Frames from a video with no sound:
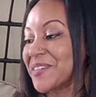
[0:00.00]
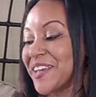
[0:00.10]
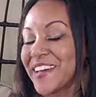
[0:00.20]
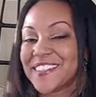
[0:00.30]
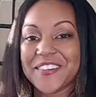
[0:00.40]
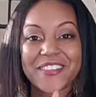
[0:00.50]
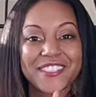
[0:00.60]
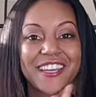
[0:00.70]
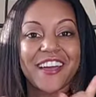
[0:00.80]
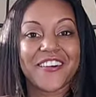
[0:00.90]
So yeah,
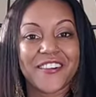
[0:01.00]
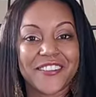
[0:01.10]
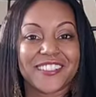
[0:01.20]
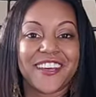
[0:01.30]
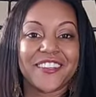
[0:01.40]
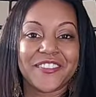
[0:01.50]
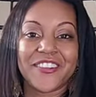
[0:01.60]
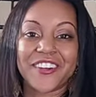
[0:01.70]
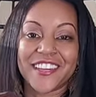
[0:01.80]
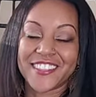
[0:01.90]
definitely check out Oakdale if
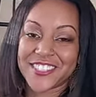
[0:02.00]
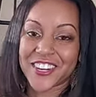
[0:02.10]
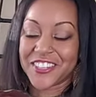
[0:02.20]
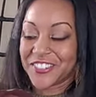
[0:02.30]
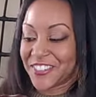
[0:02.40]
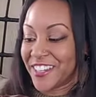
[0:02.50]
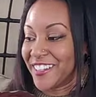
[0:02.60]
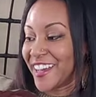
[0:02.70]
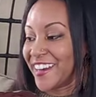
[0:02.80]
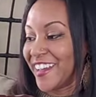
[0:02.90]
you're in the Charlotte, North
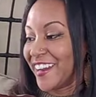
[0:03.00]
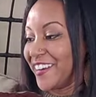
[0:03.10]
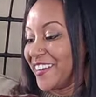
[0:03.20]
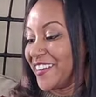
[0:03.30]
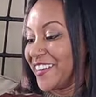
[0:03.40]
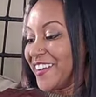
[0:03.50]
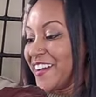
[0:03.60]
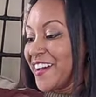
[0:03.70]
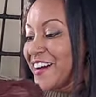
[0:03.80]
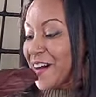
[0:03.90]
Carolina area.
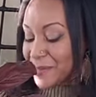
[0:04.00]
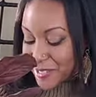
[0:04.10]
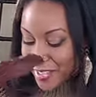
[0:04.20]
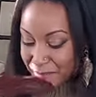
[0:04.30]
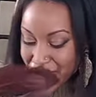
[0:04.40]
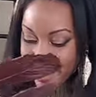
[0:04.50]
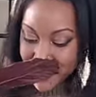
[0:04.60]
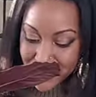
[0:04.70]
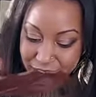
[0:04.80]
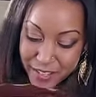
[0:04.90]
Um, so let me
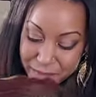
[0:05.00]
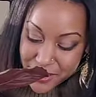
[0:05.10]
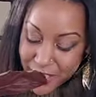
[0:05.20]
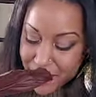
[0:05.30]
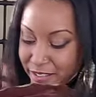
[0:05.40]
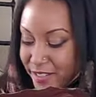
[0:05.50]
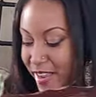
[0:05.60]
actually, I'm gonna set her